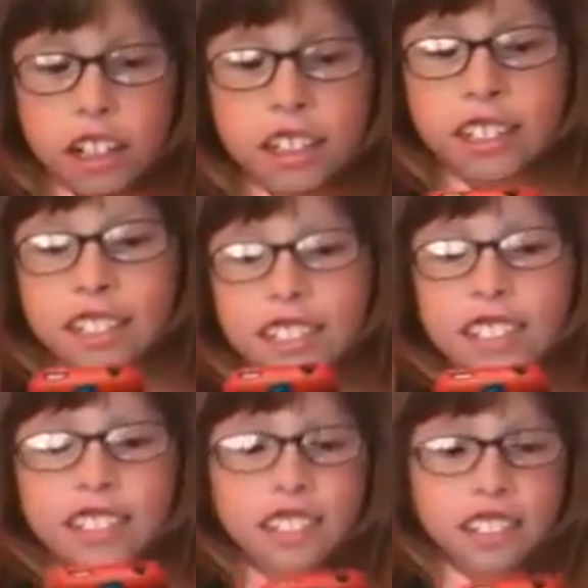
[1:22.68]
Mm.
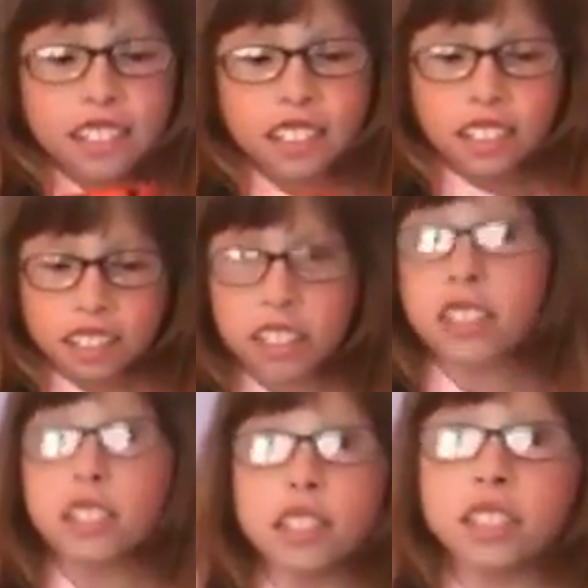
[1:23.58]
Let's do either
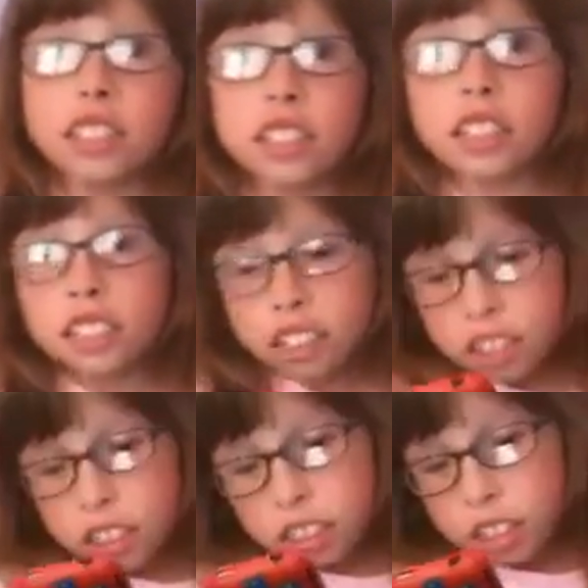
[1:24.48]
the lunch ones or
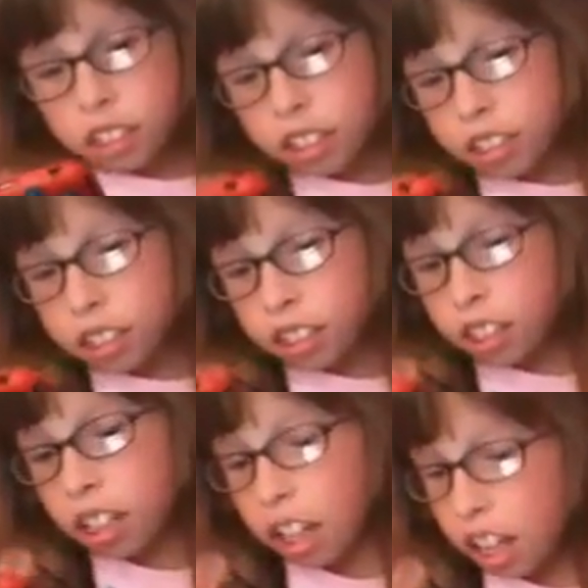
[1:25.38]
some of the
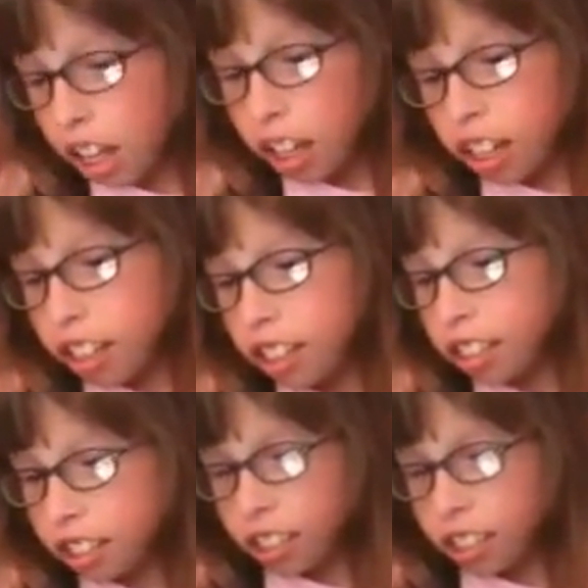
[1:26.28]
recess ones and mm.